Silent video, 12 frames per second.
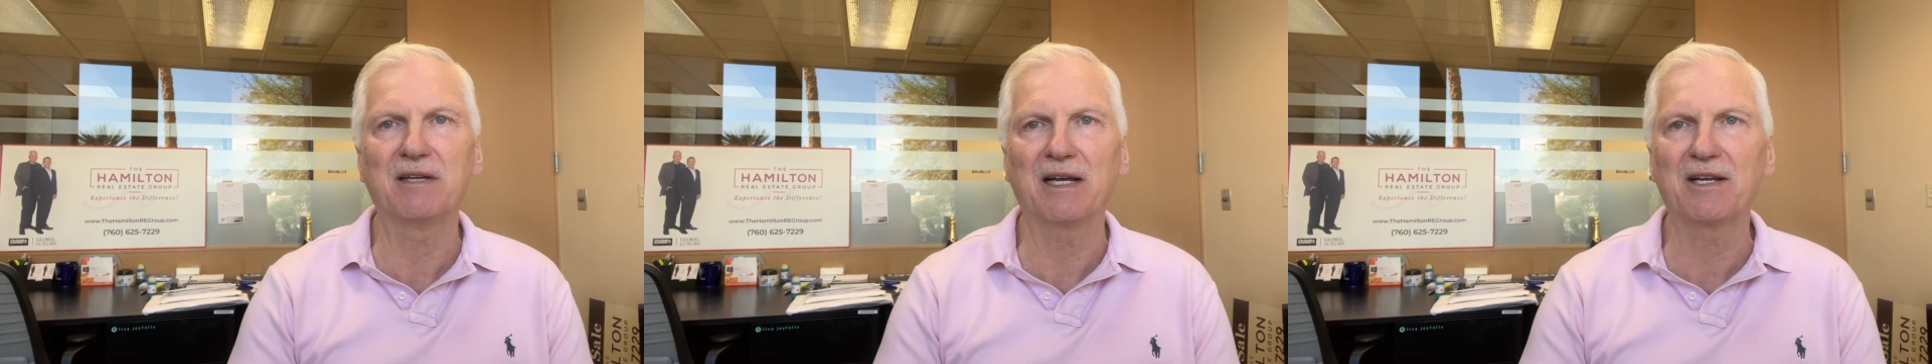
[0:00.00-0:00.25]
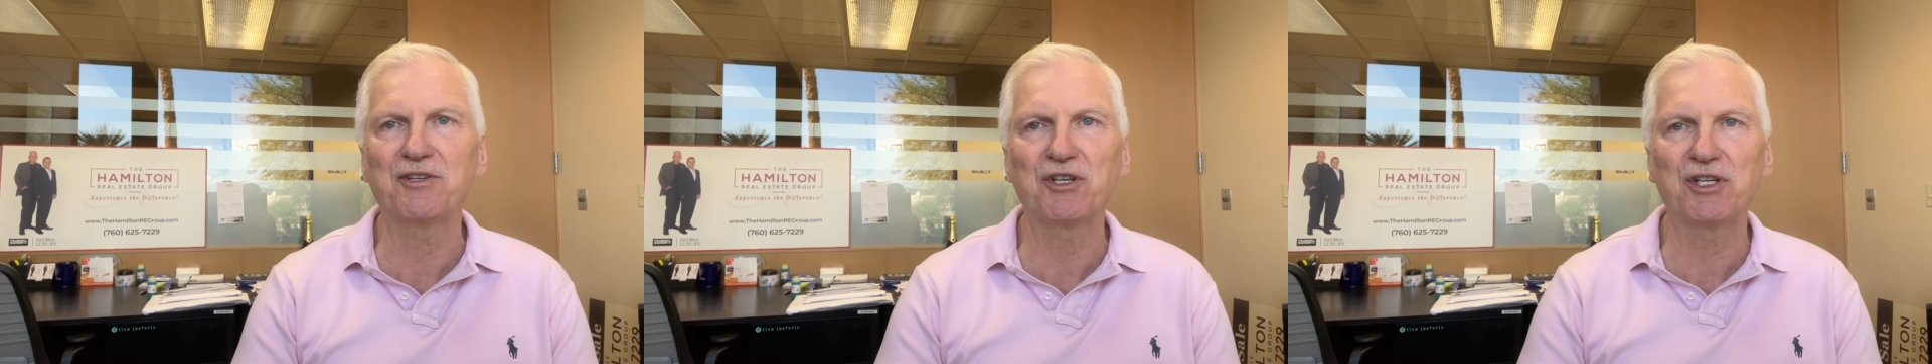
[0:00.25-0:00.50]

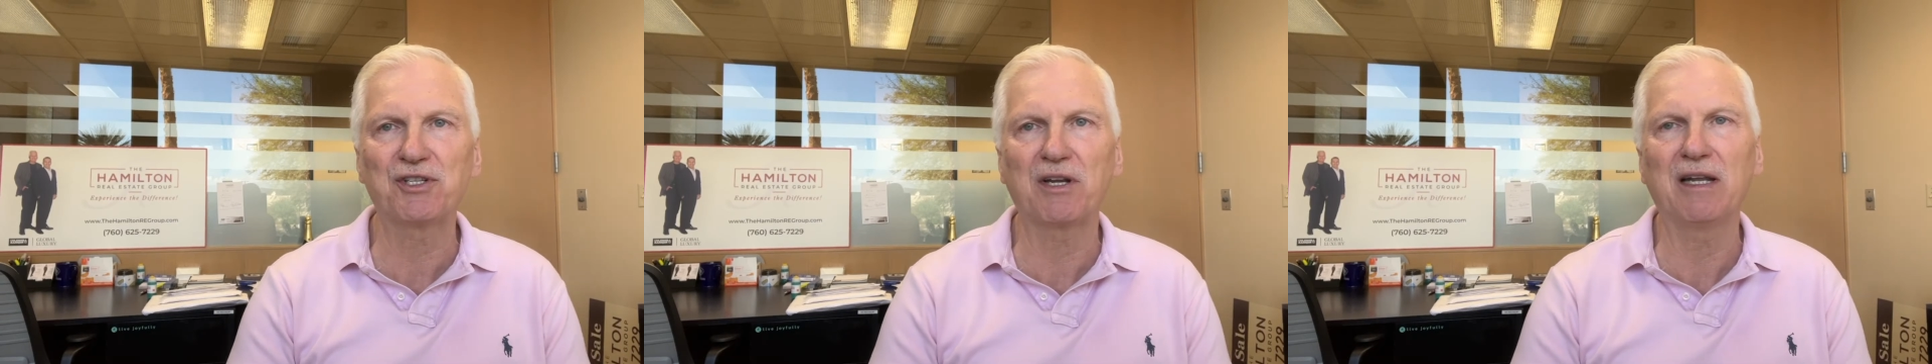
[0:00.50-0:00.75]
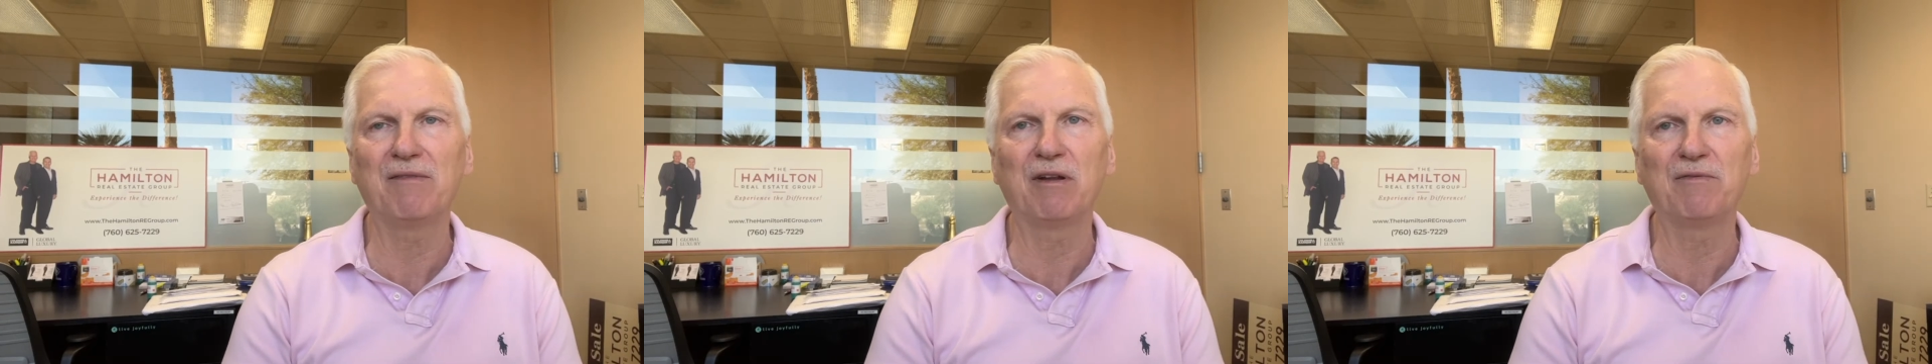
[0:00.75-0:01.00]
consistent
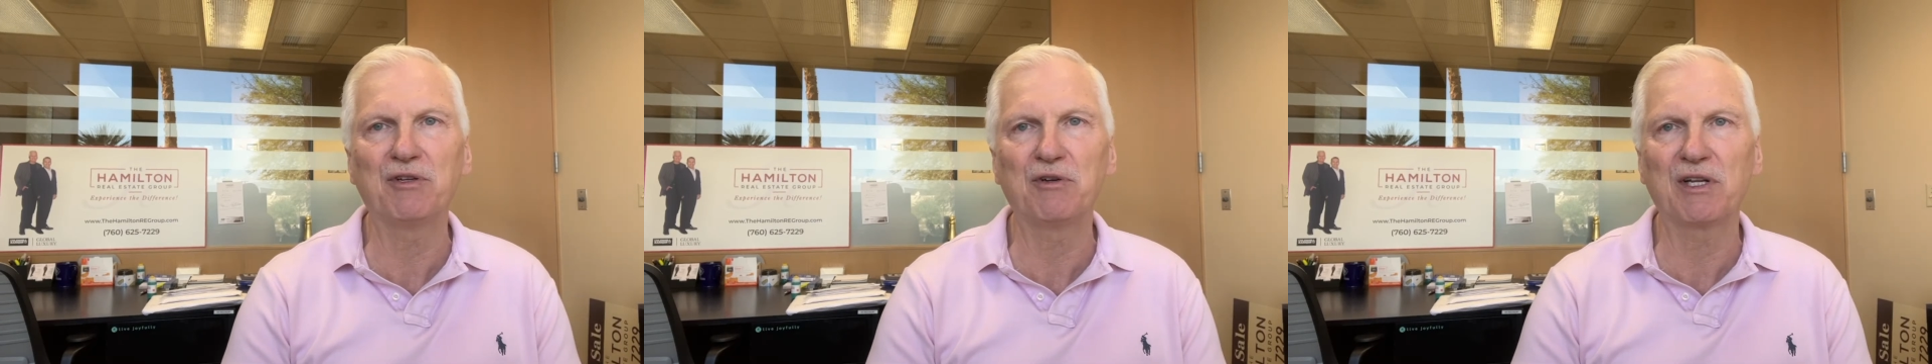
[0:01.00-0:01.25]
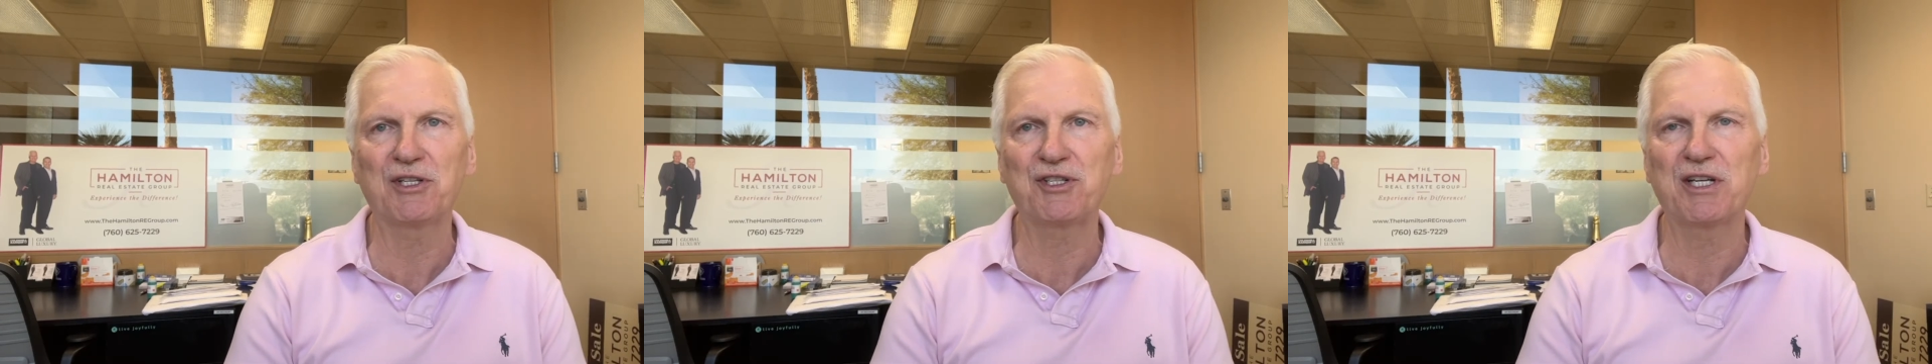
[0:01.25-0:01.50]
level of new
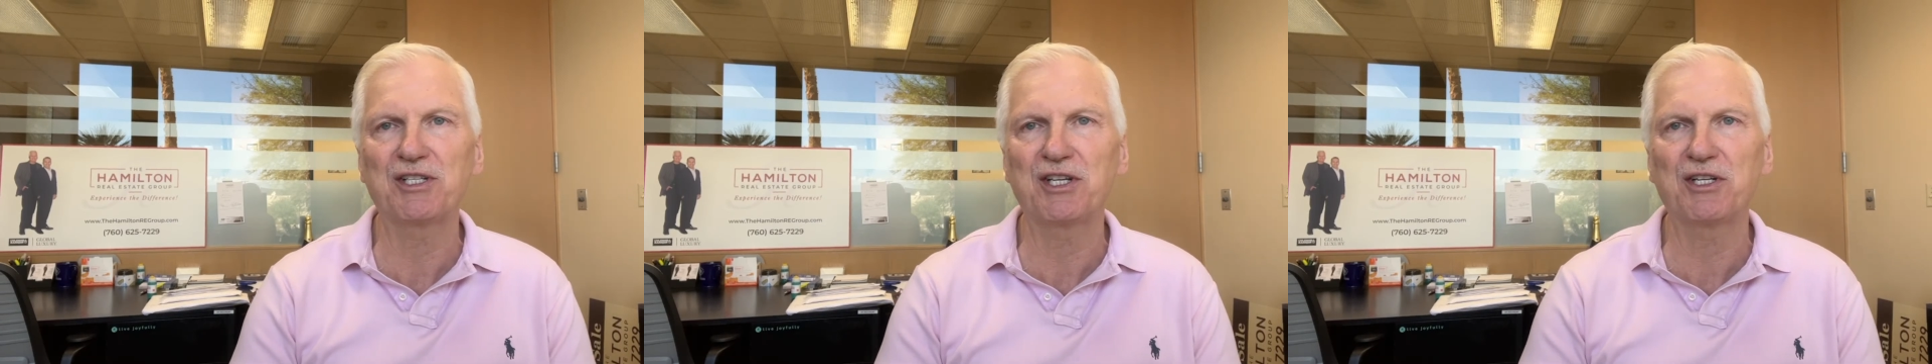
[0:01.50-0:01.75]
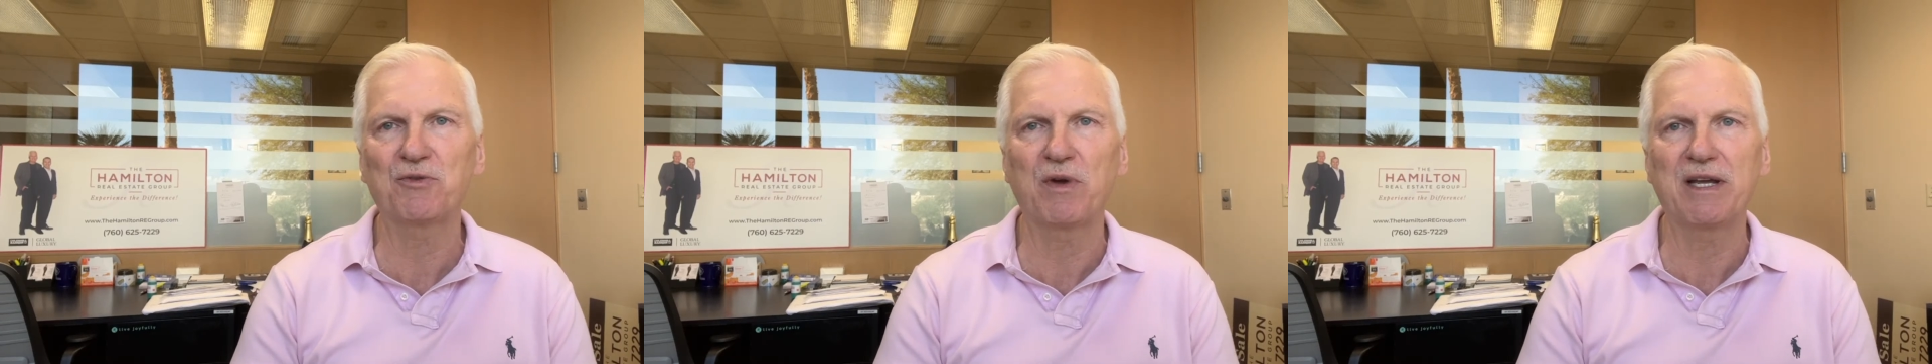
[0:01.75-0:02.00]
listings
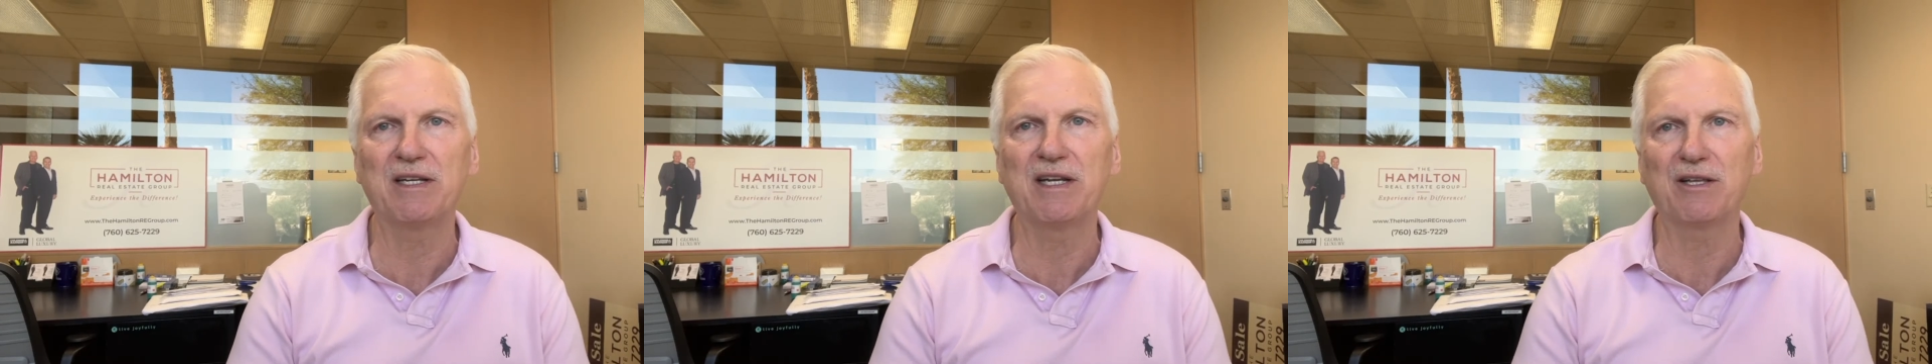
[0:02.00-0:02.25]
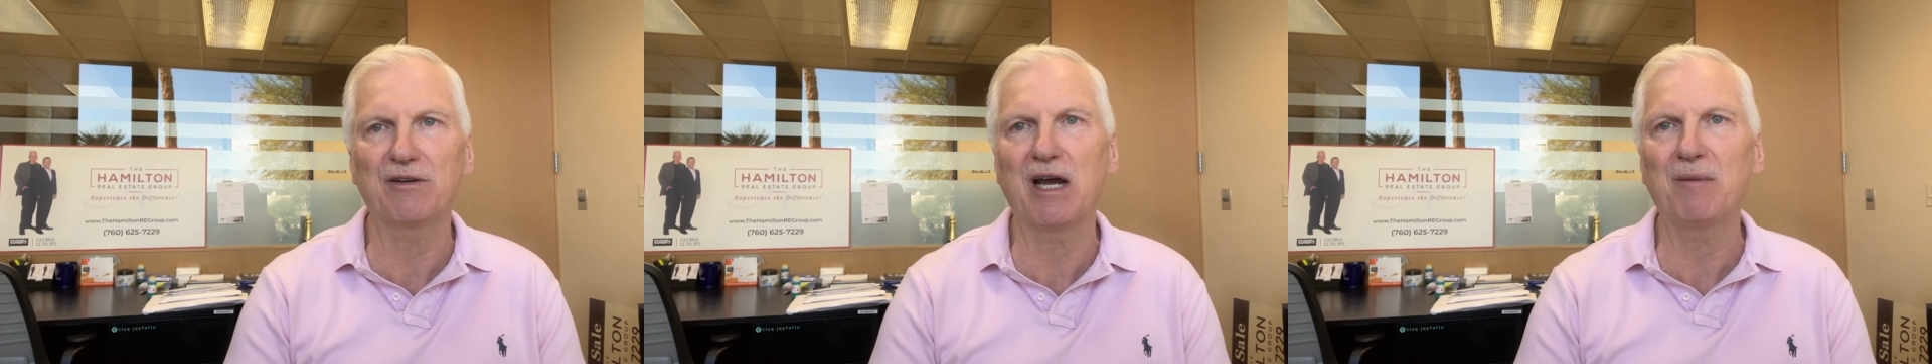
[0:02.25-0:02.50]
each week,
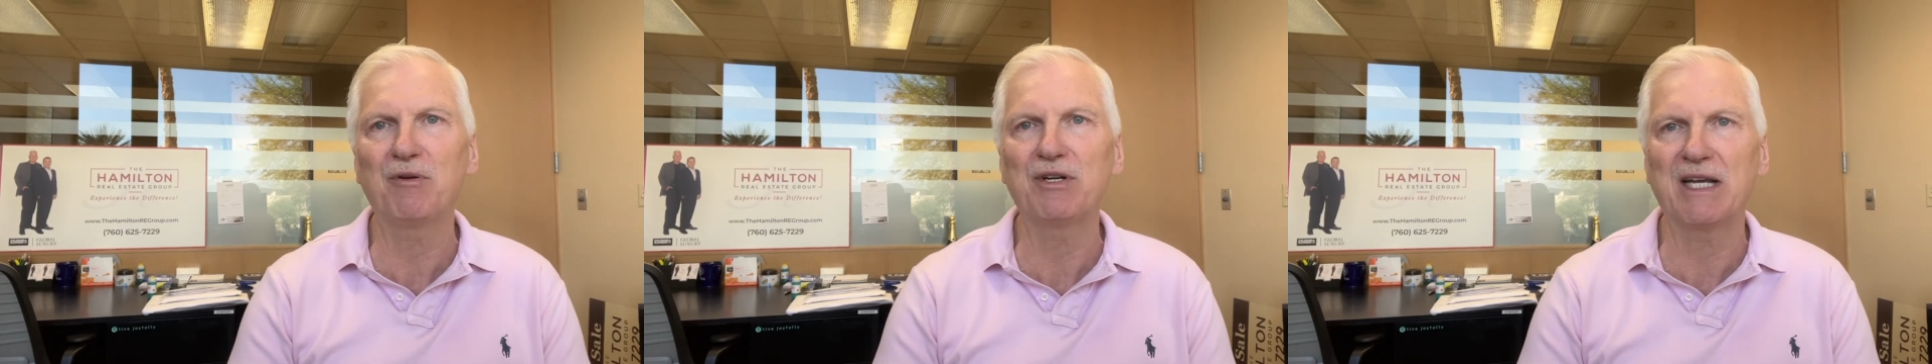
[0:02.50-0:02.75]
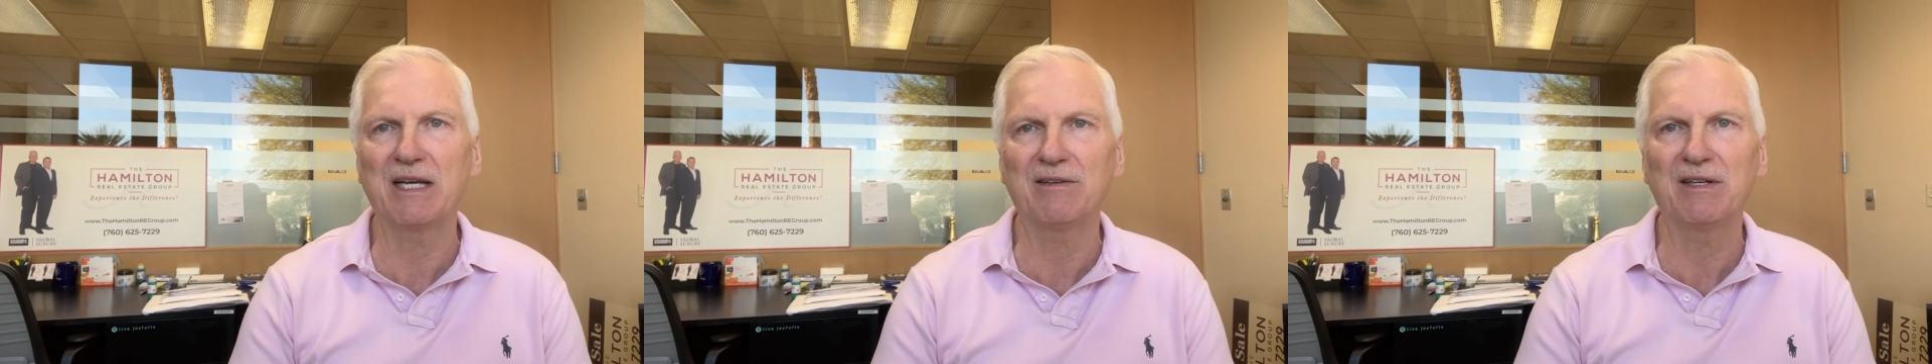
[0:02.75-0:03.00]
neither up or
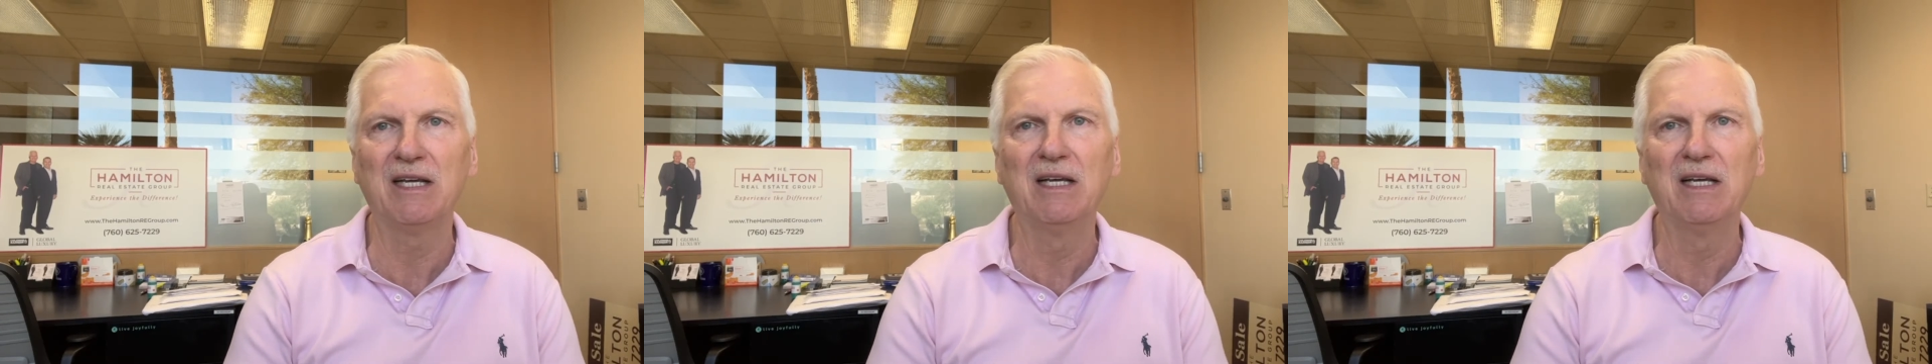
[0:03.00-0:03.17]
down,